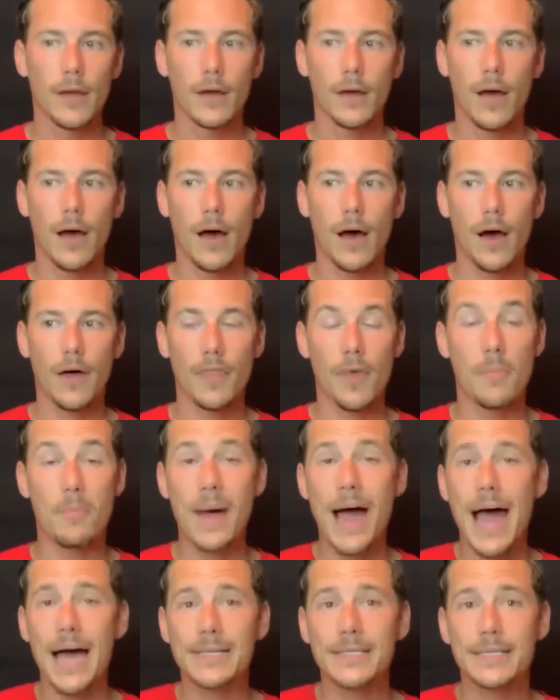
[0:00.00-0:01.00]
the
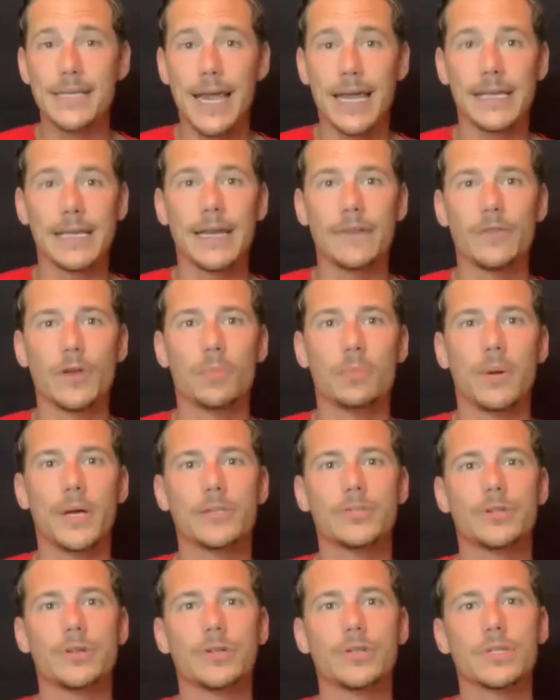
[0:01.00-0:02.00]
best and give their
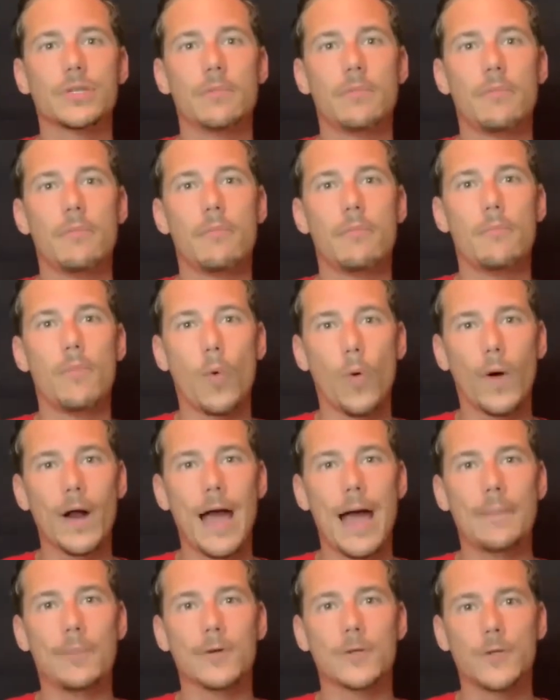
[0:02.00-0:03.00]
pitchers
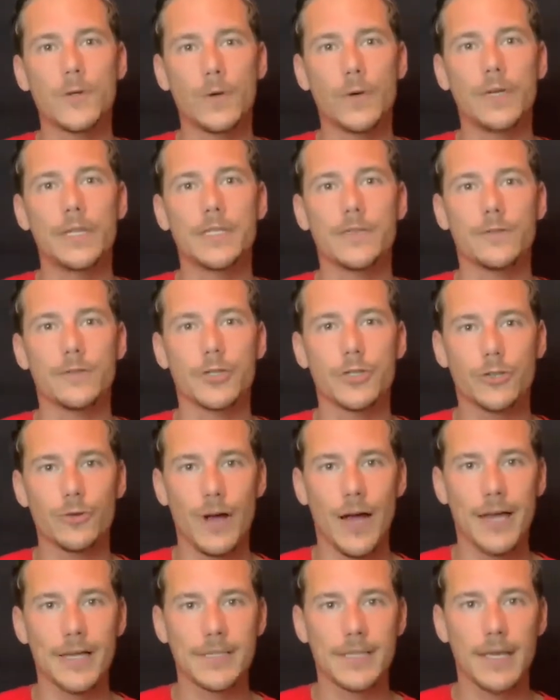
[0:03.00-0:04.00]
more opportunities for
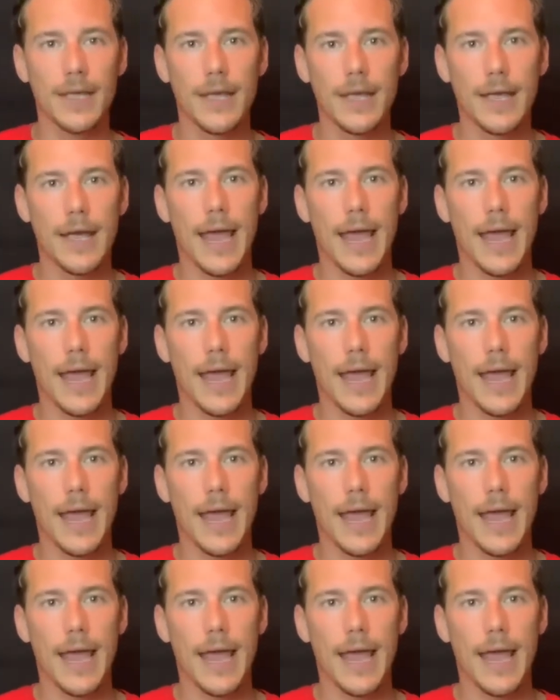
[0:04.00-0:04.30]
strikes.